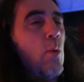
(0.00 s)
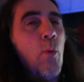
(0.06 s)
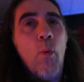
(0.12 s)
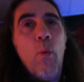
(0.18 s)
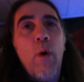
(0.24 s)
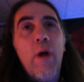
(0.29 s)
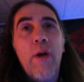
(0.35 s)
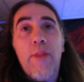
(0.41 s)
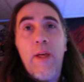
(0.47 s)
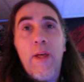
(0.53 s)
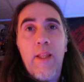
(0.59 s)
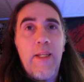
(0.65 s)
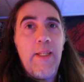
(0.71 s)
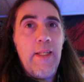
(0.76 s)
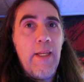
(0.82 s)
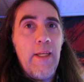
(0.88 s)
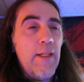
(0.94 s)
with L
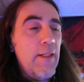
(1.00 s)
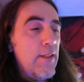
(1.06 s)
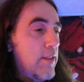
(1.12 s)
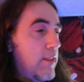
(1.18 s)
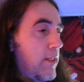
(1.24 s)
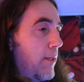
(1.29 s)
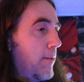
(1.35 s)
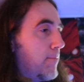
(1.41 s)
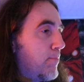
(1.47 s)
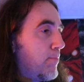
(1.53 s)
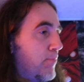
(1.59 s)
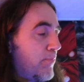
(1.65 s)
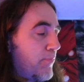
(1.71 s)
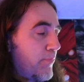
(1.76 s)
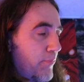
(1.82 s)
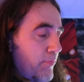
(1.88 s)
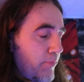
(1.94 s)
E Ds,
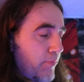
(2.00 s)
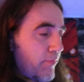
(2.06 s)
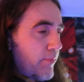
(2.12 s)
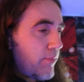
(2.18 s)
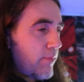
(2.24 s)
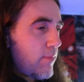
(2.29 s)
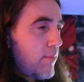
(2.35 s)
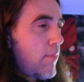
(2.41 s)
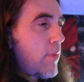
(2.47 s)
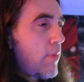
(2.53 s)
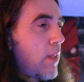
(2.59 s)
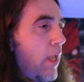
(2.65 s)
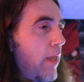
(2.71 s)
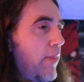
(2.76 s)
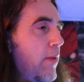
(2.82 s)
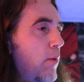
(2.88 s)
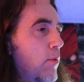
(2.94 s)

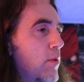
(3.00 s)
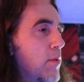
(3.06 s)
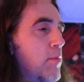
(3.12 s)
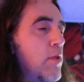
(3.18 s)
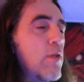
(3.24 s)
and then when the